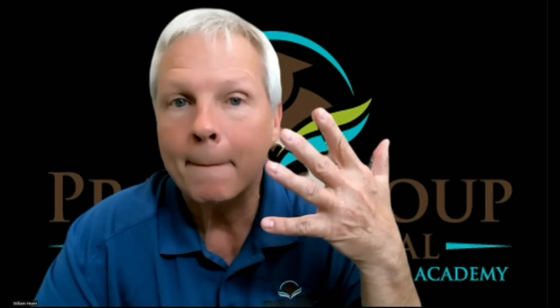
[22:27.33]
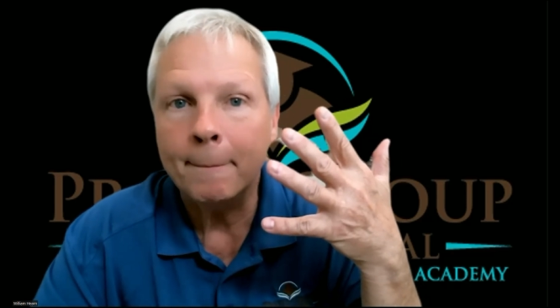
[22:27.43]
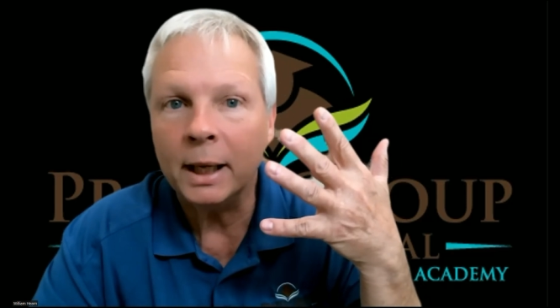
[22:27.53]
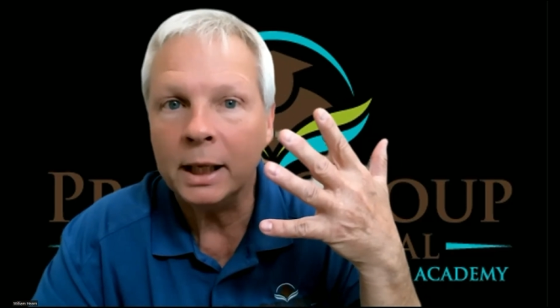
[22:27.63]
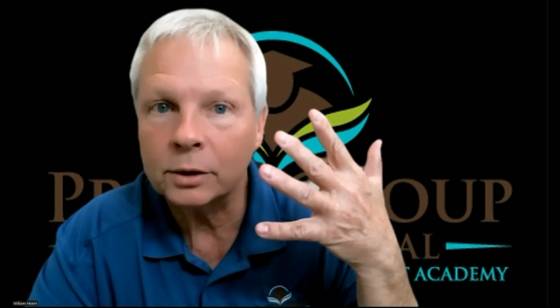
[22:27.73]

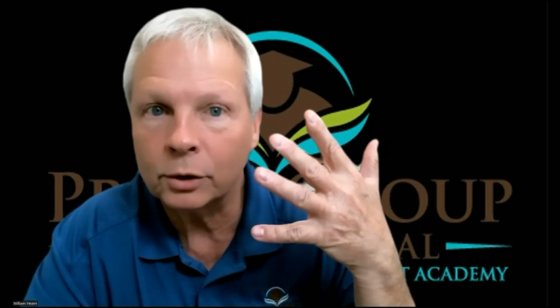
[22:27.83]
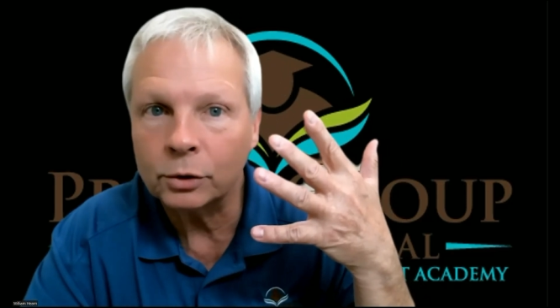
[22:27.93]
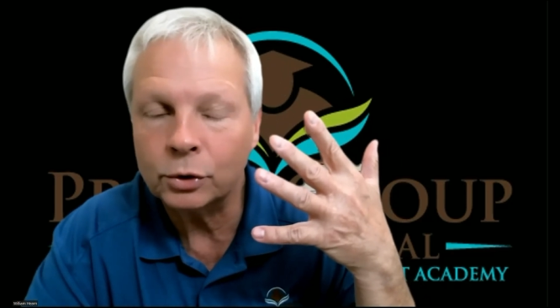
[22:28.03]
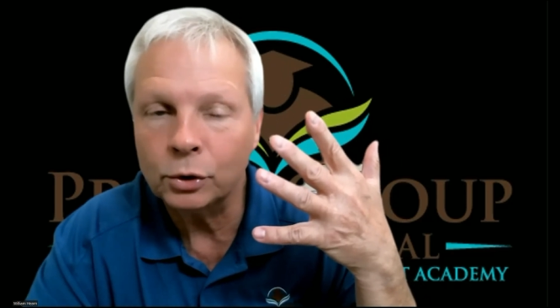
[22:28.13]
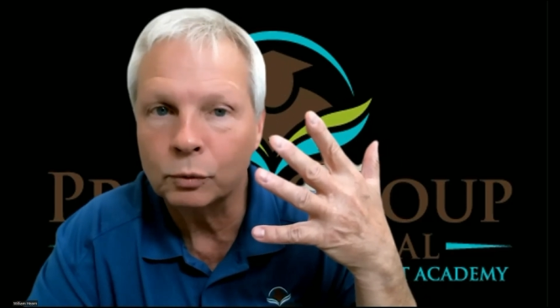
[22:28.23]
based on
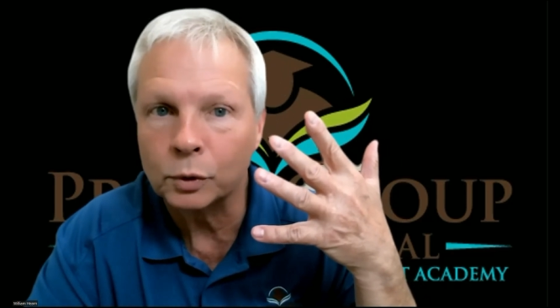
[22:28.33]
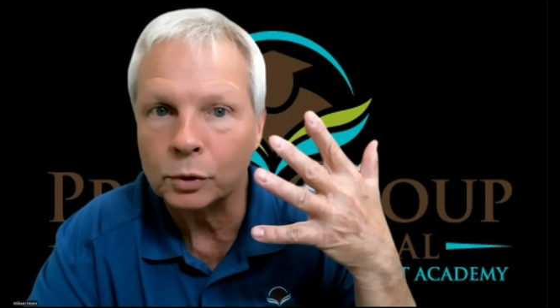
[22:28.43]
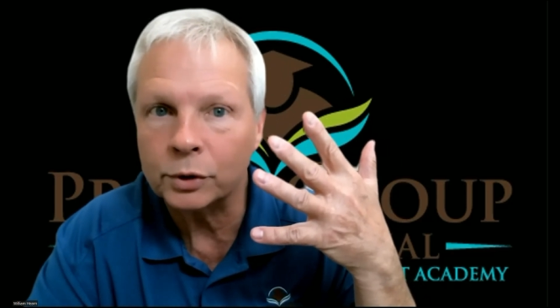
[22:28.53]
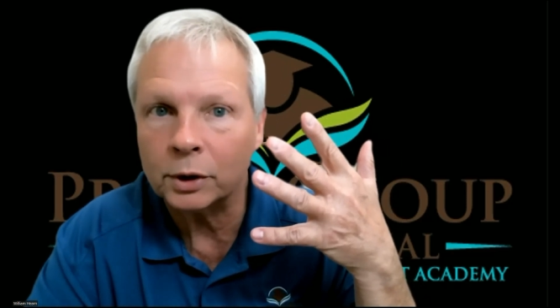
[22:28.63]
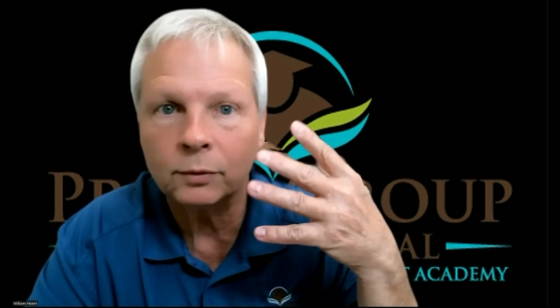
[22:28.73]
those two
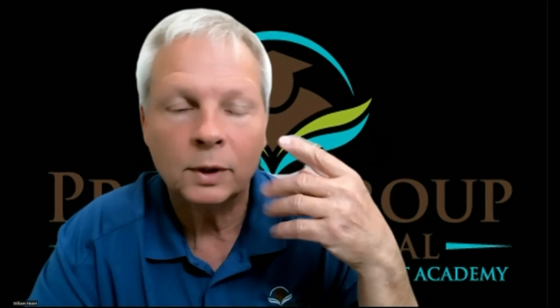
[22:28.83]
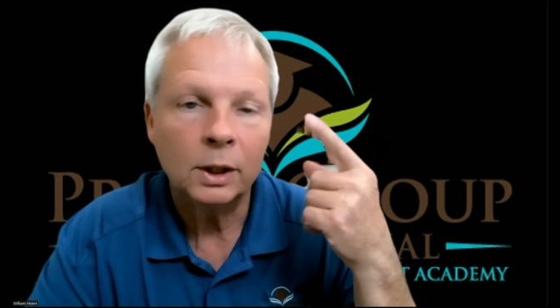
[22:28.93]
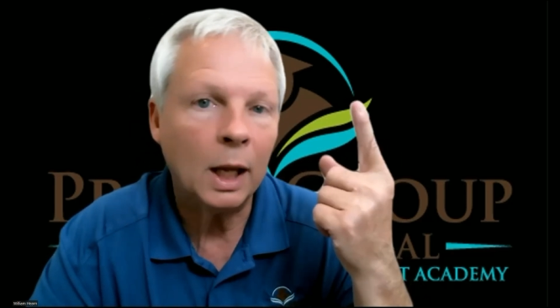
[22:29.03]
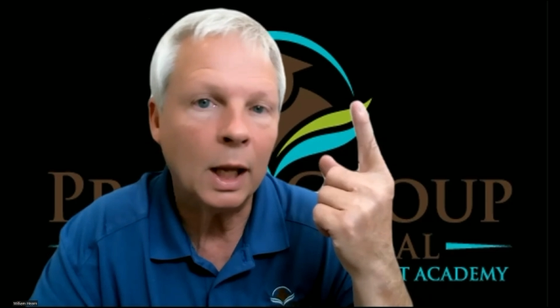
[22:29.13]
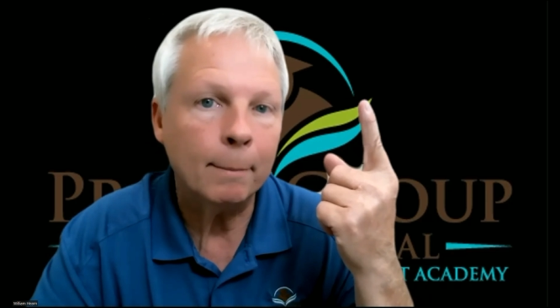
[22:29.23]
rules of
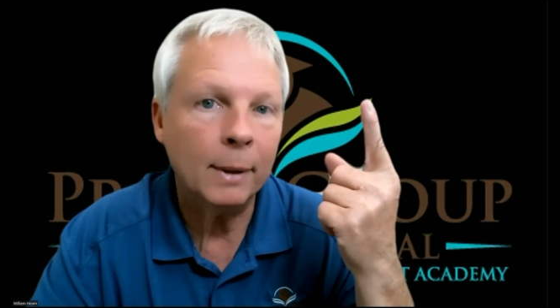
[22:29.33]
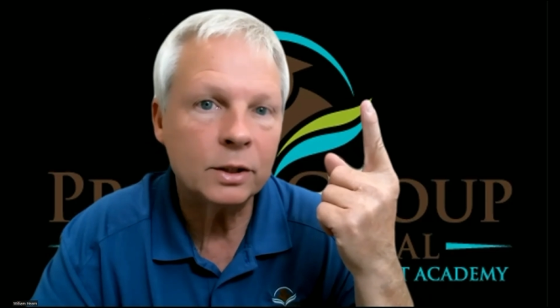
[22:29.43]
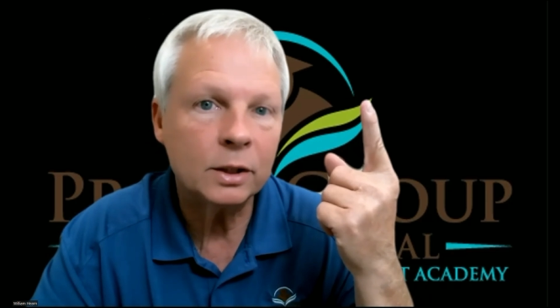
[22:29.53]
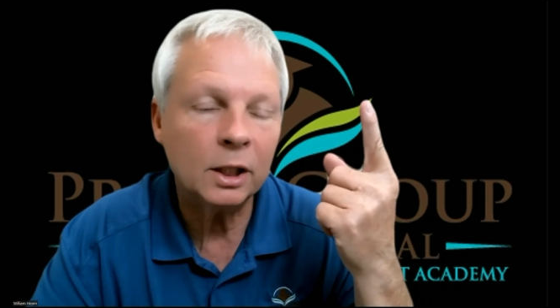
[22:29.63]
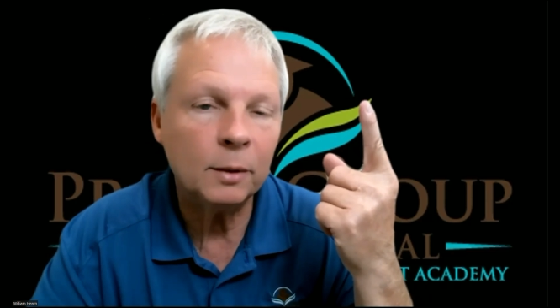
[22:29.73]
not
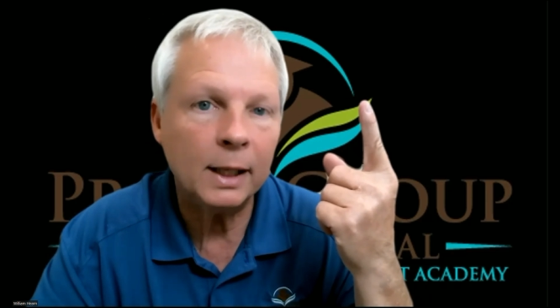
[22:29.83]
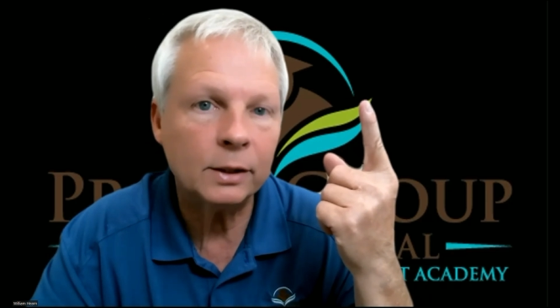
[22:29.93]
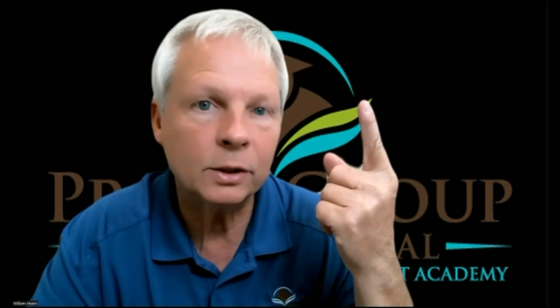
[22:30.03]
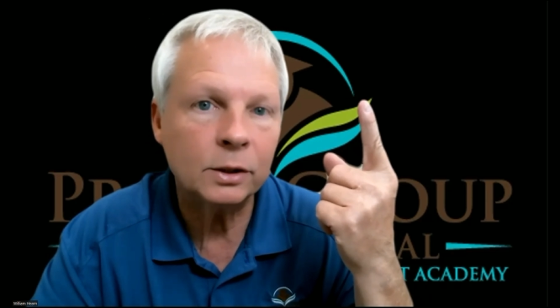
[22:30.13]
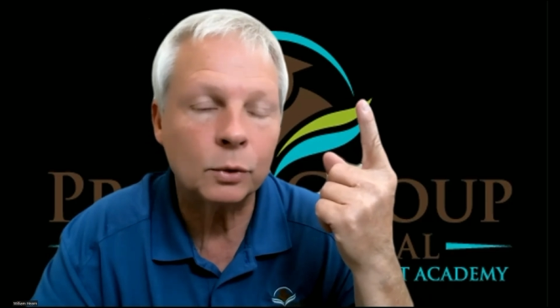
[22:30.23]
mentioned in the
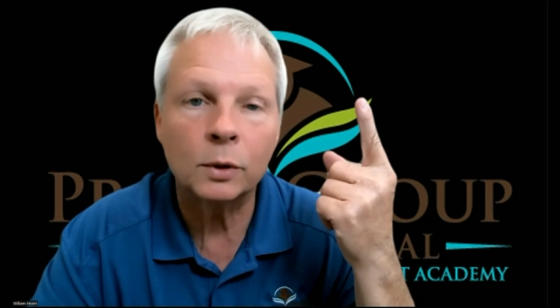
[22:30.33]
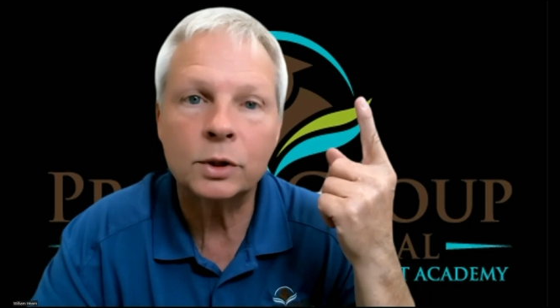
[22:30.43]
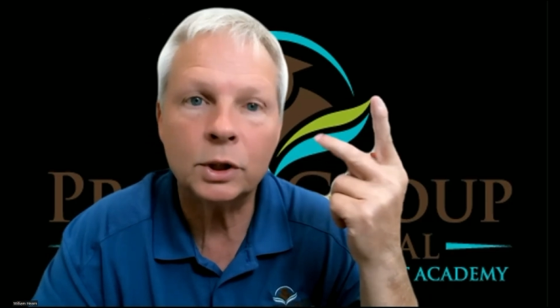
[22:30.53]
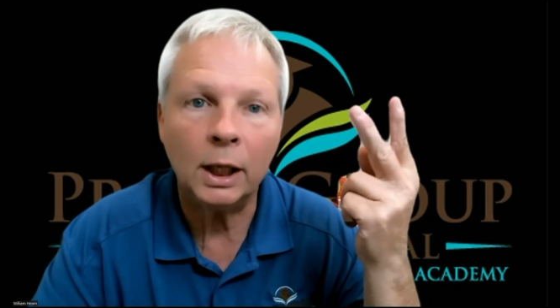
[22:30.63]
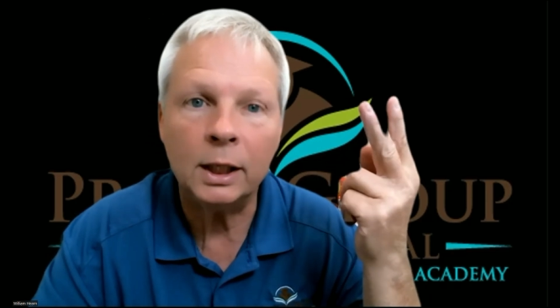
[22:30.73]
passage or
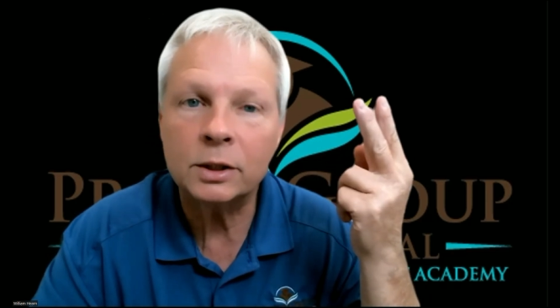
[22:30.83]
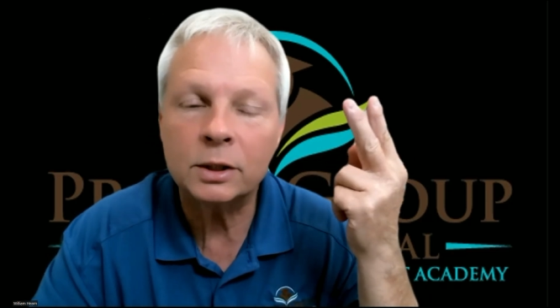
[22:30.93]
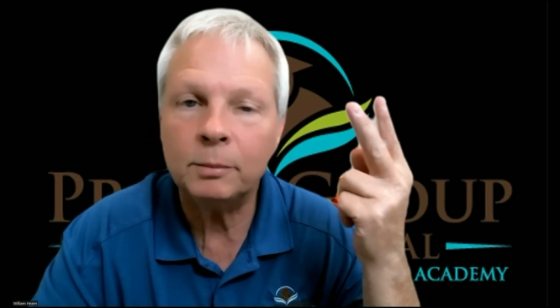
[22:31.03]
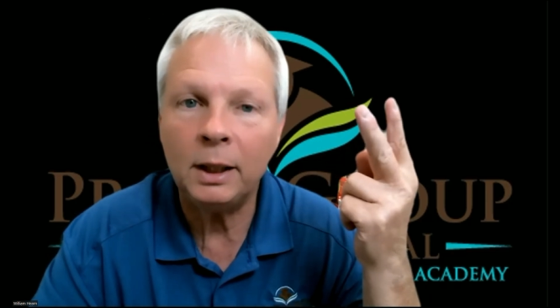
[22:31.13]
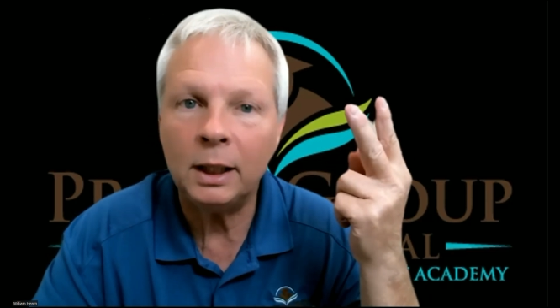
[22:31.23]
changes
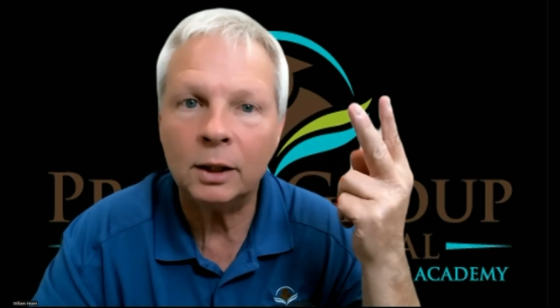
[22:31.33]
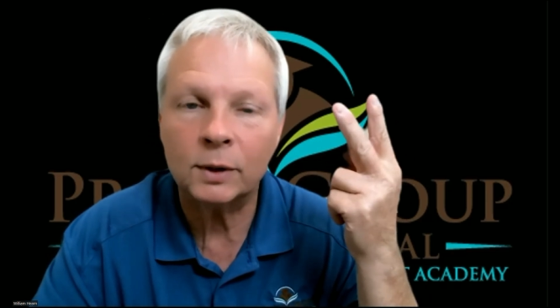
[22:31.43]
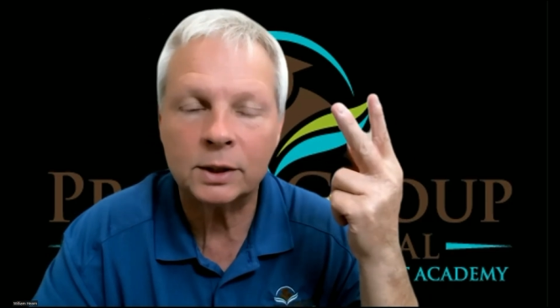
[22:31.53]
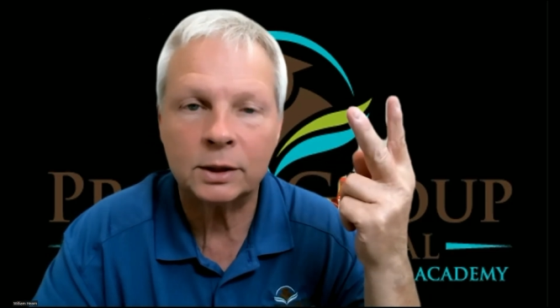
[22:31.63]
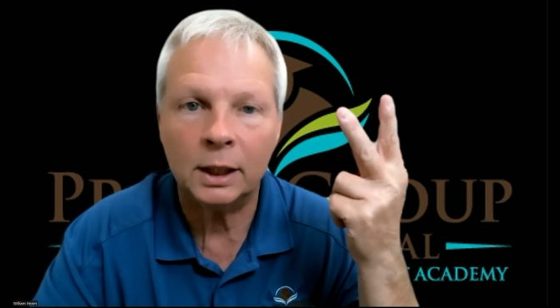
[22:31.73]
the meaning of
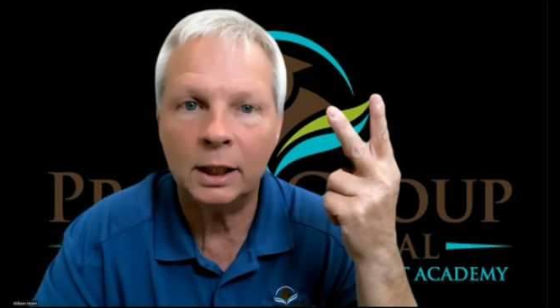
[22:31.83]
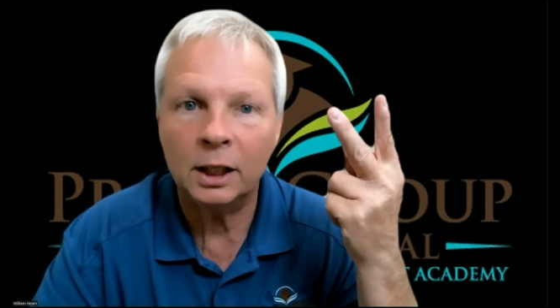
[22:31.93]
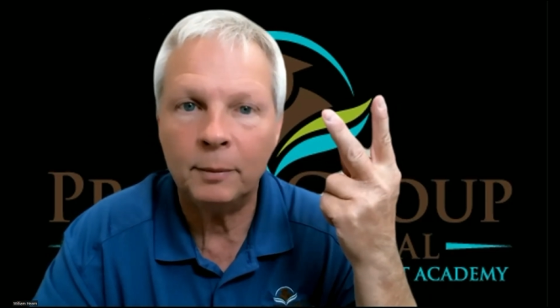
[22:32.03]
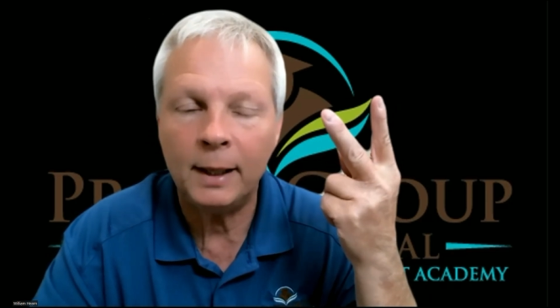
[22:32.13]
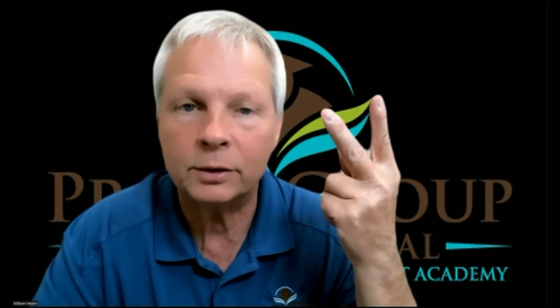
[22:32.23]
what's stated
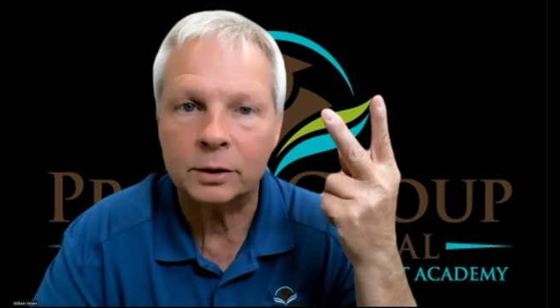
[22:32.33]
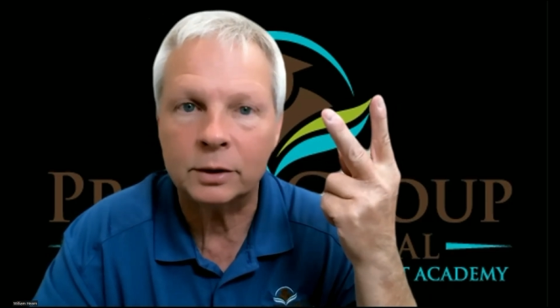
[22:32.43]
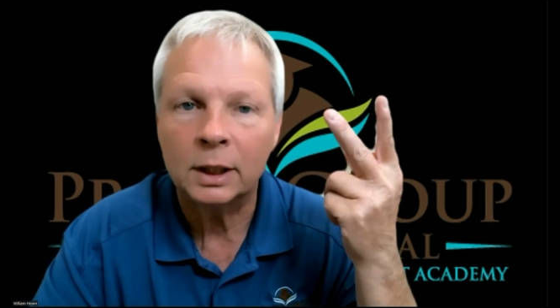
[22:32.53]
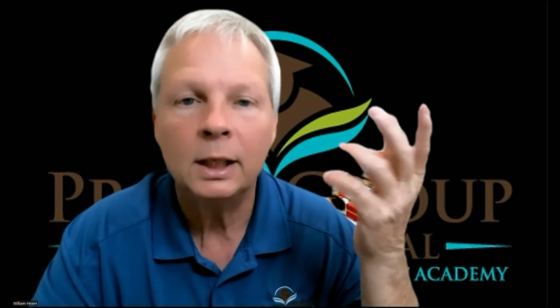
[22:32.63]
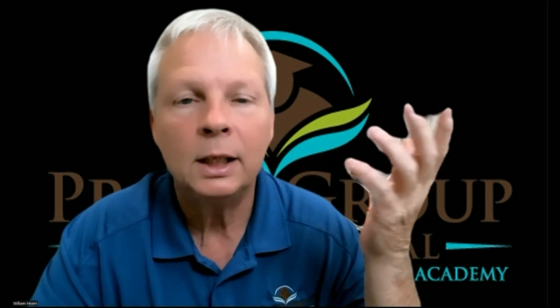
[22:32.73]
in the passage.